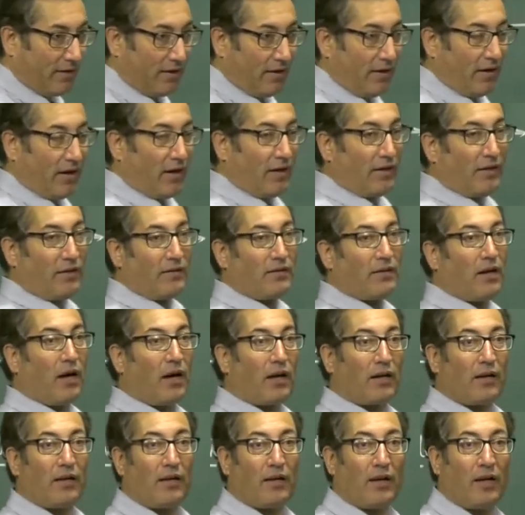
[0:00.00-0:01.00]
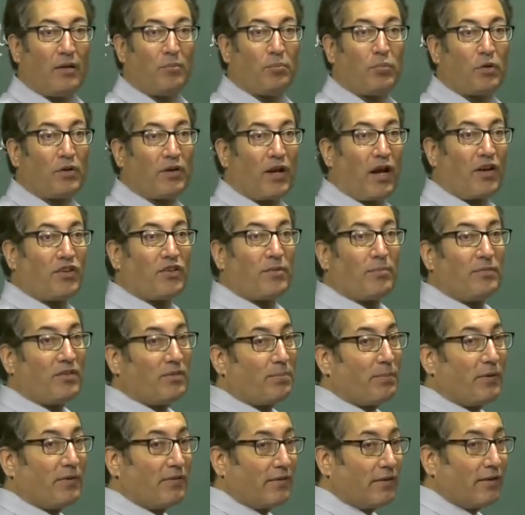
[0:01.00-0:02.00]
and in carnallite, potassium is
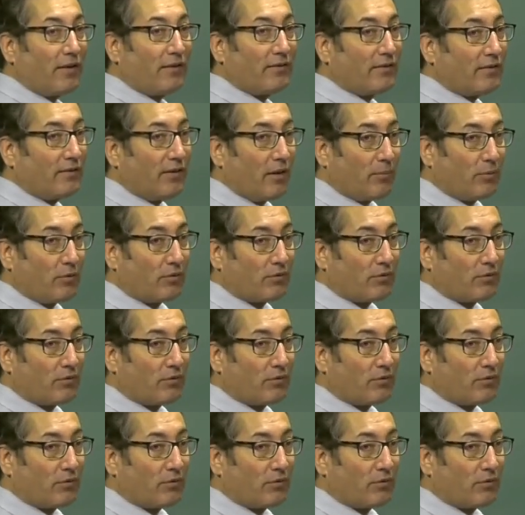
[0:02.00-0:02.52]
present as a double